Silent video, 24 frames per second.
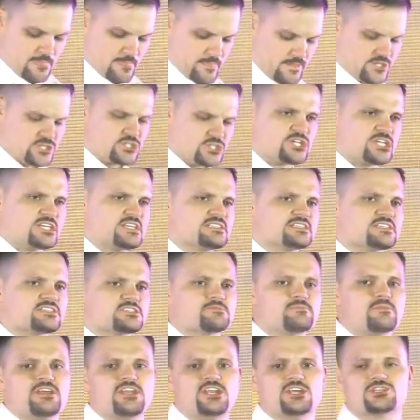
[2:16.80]
In Jesus'
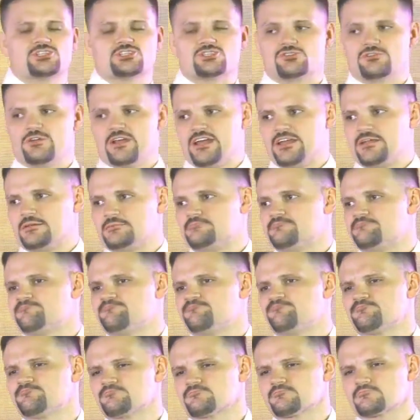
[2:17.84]
ministry,
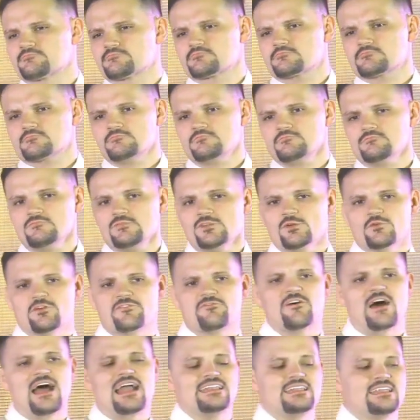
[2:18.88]
we
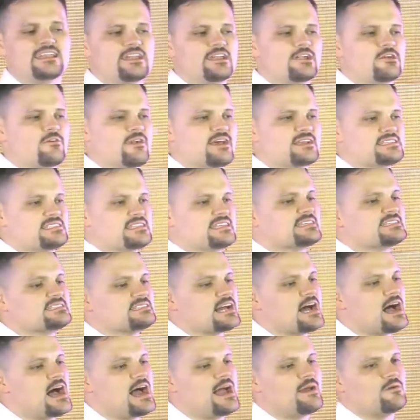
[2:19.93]
find an interesting
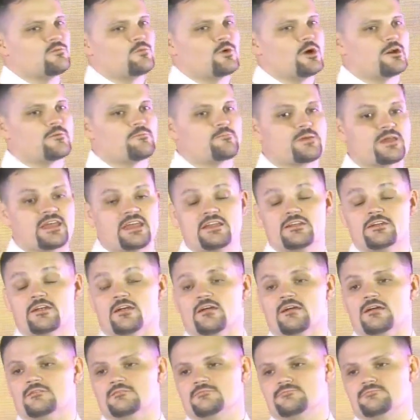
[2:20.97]
time where Peter,